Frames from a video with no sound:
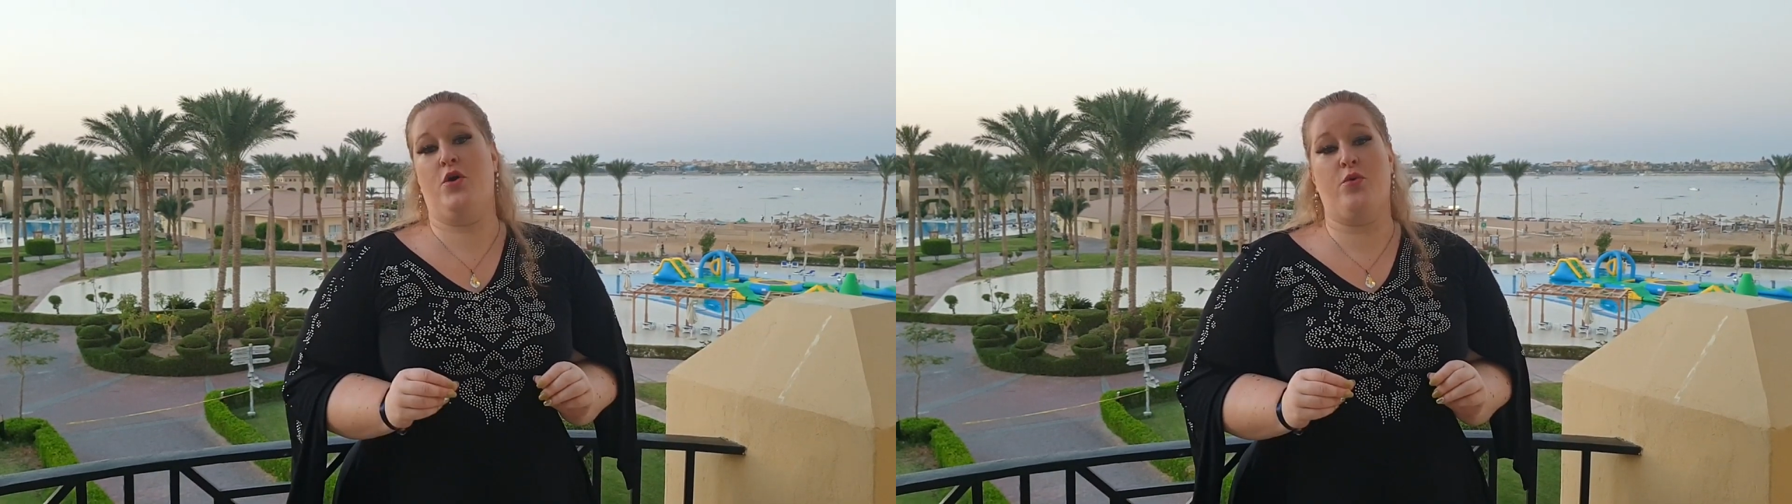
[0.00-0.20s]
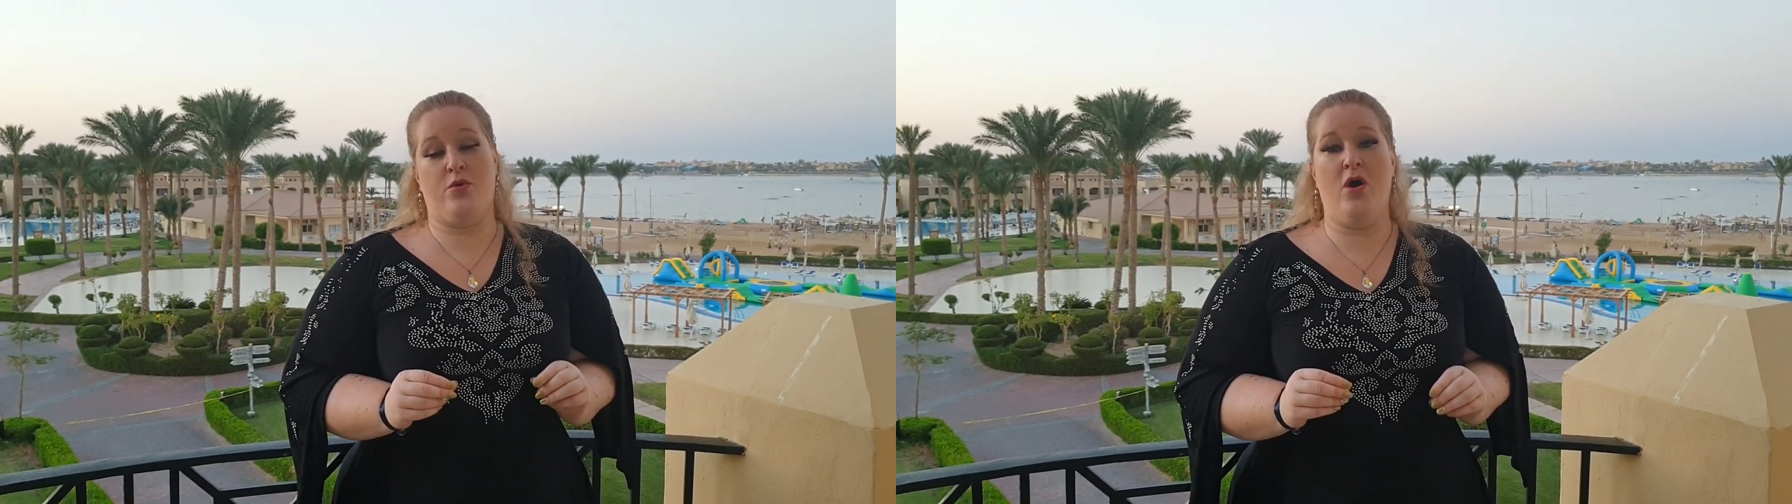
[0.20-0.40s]

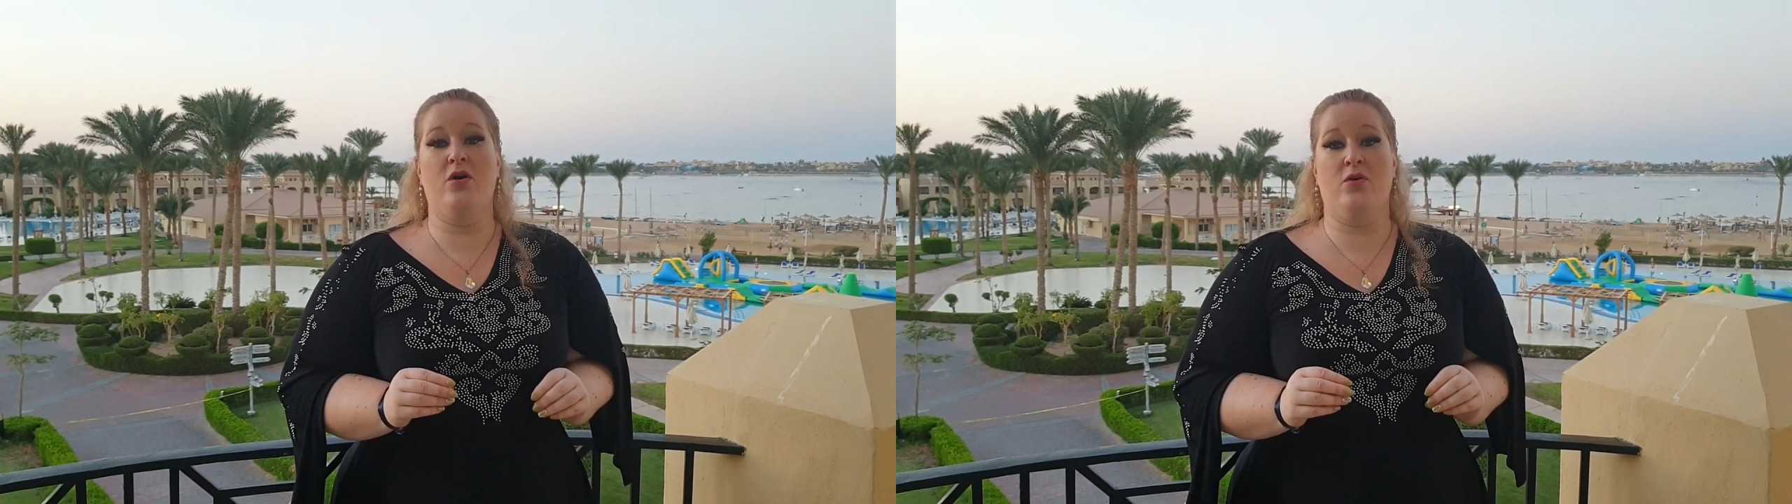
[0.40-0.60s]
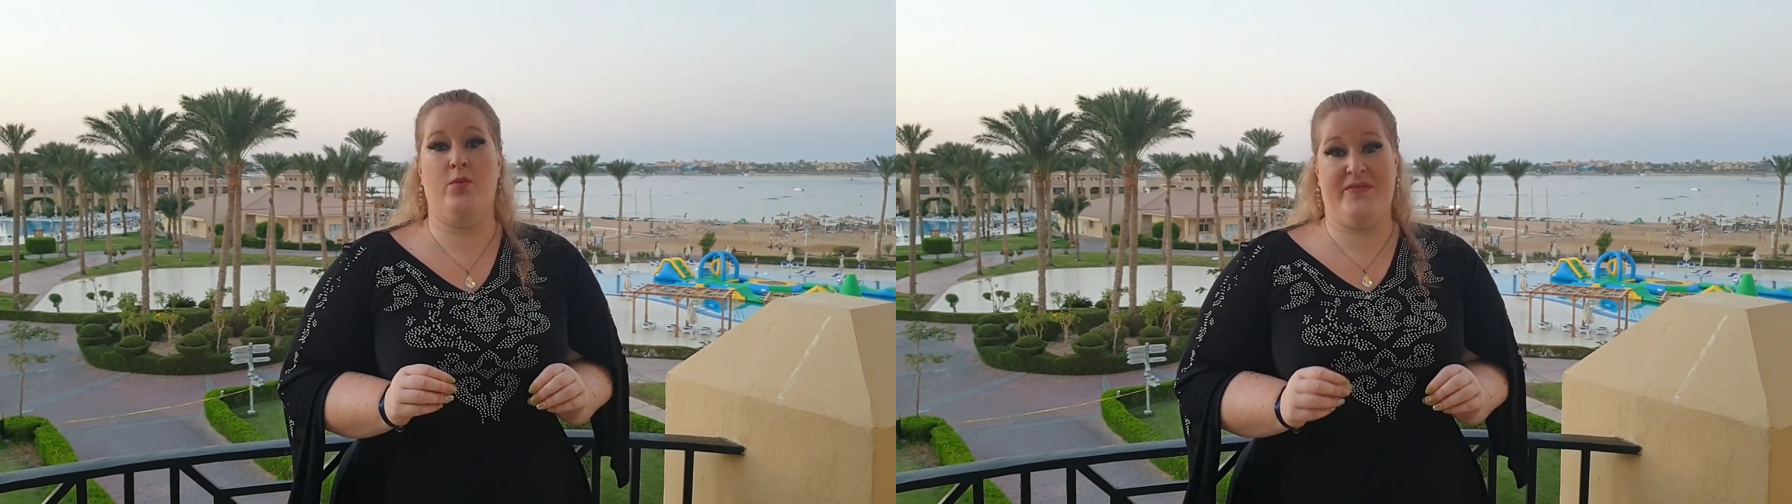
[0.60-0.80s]

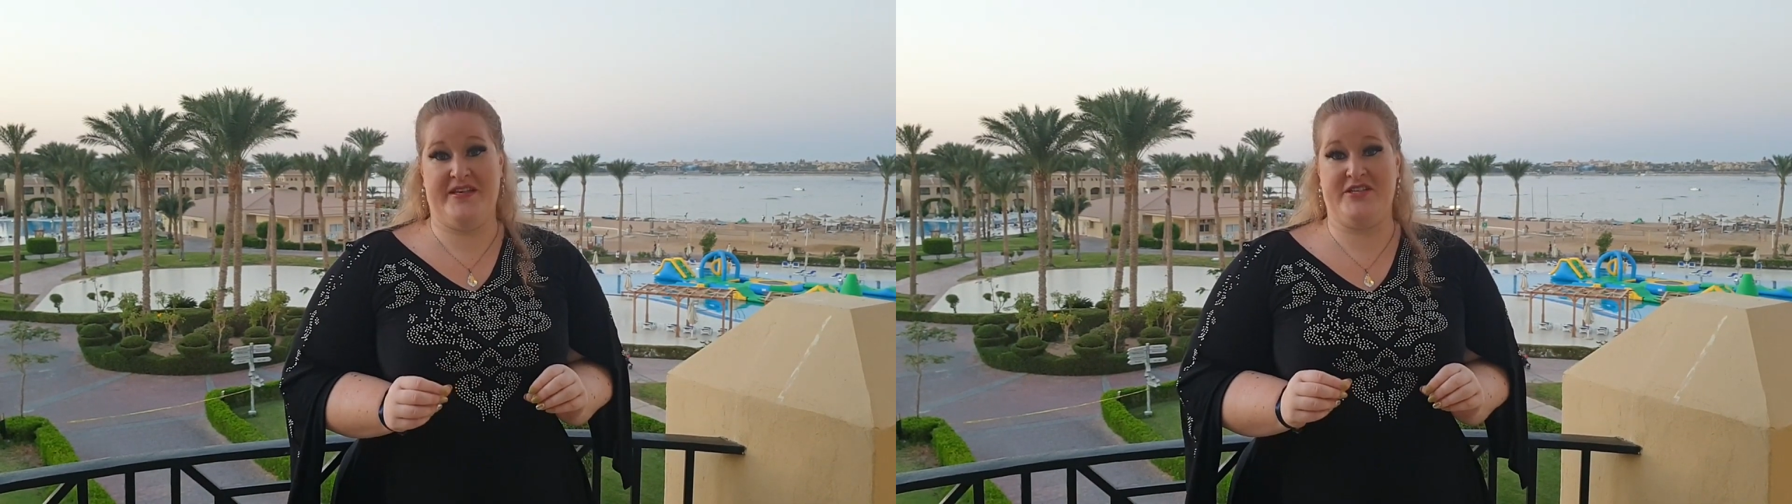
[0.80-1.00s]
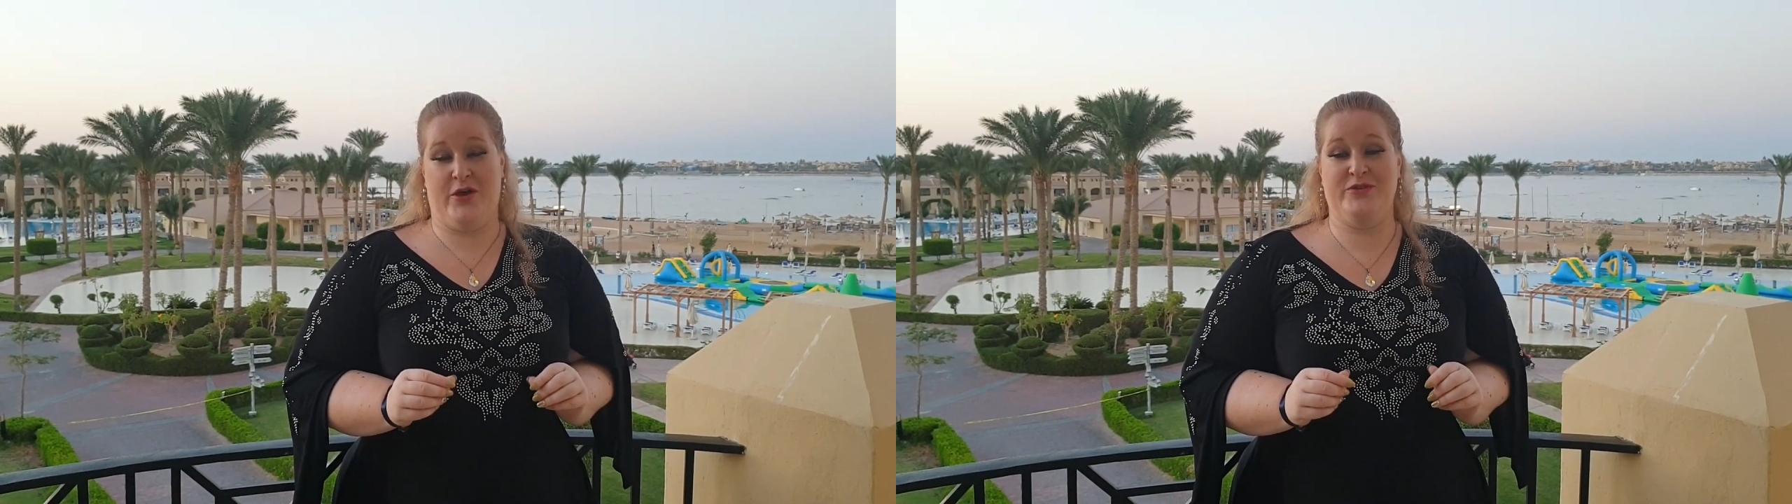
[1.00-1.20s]
wrong with this
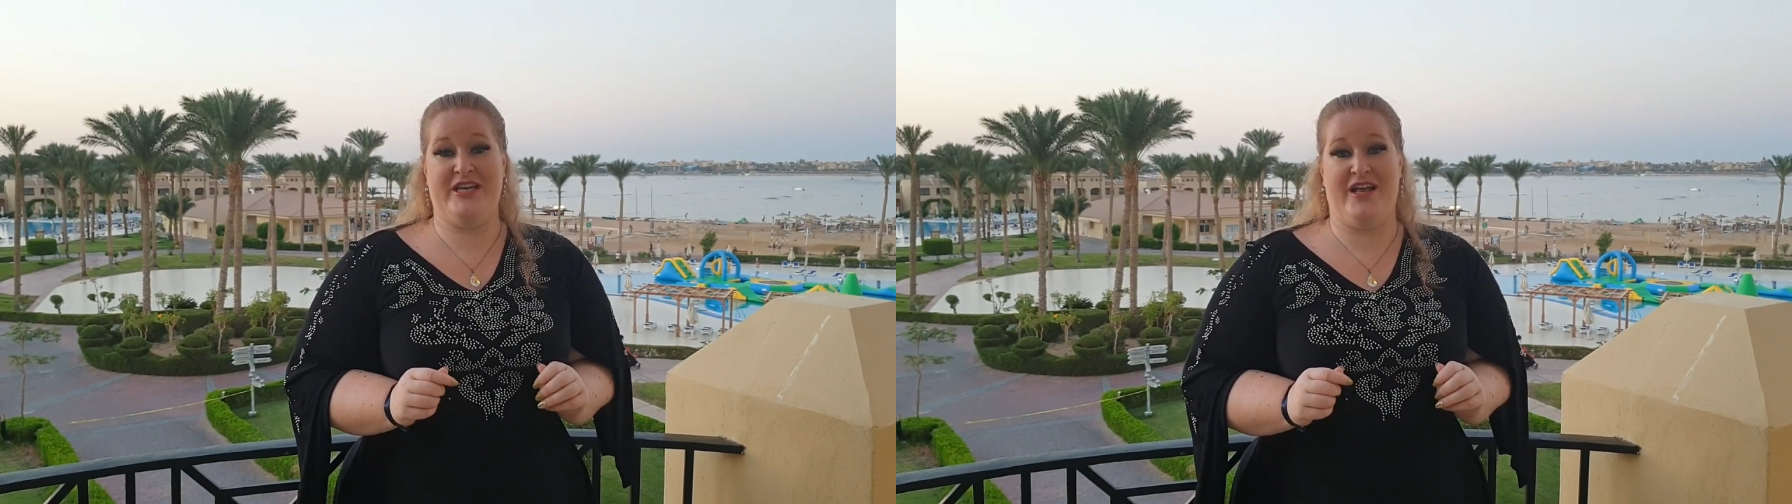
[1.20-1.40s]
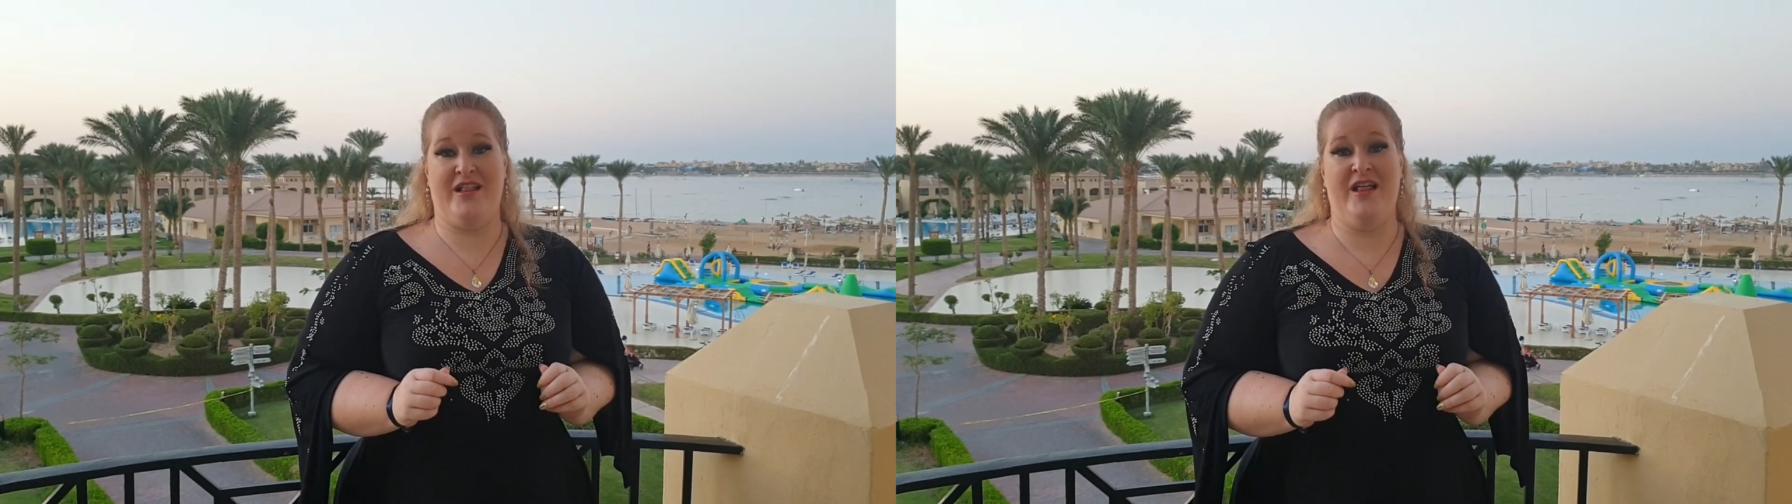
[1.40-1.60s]
hotel.